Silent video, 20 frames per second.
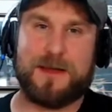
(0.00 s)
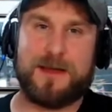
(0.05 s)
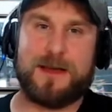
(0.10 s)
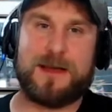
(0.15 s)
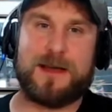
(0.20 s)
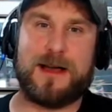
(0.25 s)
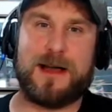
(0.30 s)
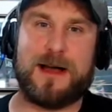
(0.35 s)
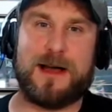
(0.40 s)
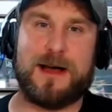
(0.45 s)

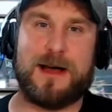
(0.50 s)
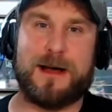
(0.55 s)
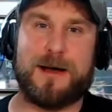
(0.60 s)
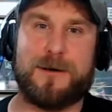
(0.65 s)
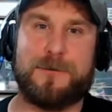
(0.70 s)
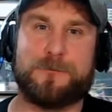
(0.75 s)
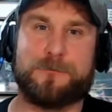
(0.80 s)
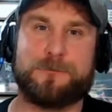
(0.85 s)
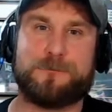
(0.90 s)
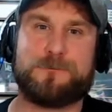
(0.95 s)

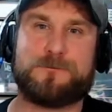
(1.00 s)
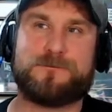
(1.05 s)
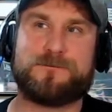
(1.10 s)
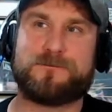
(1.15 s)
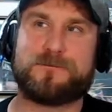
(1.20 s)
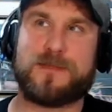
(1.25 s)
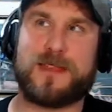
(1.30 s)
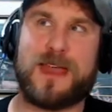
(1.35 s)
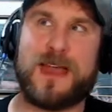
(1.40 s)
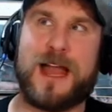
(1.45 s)
And
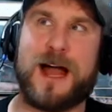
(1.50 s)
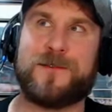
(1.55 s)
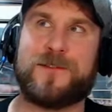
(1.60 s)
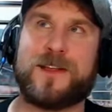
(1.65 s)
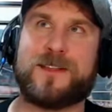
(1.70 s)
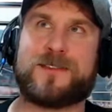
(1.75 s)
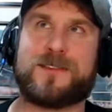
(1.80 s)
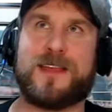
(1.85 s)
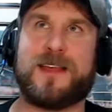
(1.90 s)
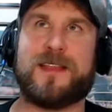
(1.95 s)

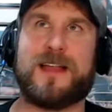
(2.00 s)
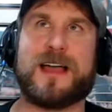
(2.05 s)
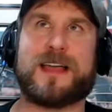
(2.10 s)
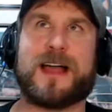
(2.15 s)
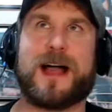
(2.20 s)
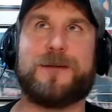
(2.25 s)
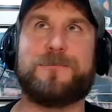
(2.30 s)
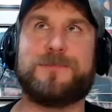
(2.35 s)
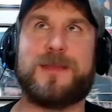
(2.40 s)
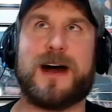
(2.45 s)
obviously,
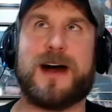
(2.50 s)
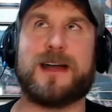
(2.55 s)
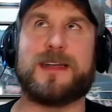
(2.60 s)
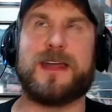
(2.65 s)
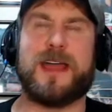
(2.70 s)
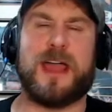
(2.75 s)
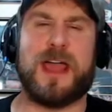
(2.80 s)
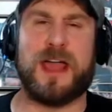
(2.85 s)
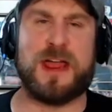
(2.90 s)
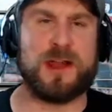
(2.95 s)
like, I'm not
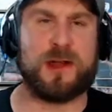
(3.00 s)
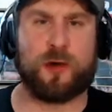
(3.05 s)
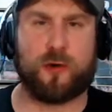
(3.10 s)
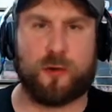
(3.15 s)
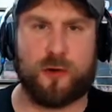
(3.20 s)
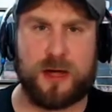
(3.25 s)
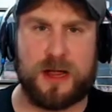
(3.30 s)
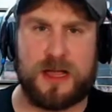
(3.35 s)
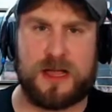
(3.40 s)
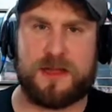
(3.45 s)

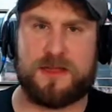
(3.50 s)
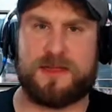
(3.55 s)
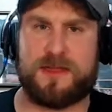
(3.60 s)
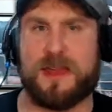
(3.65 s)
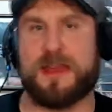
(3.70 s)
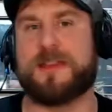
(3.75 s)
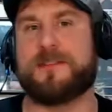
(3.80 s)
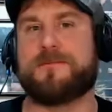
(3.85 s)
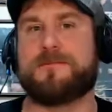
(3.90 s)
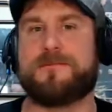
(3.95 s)
angry
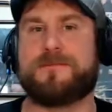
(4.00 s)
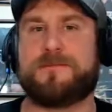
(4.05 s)
that